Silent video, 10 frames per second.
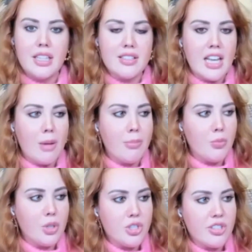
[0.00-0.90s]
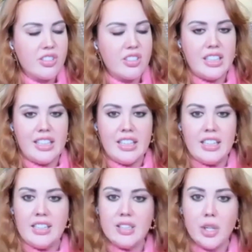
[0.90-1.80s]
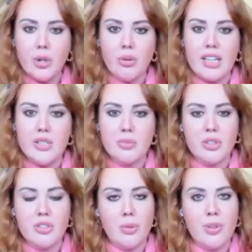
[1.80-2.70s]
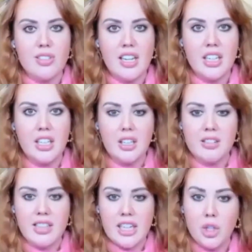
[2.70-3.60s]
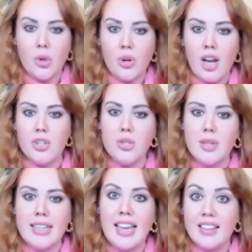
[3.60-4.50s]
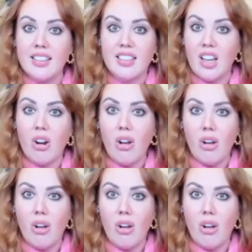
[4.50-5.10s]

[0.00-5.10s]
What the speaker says: Things happen with just an ease and a grace where it's almost like you're not doing anything at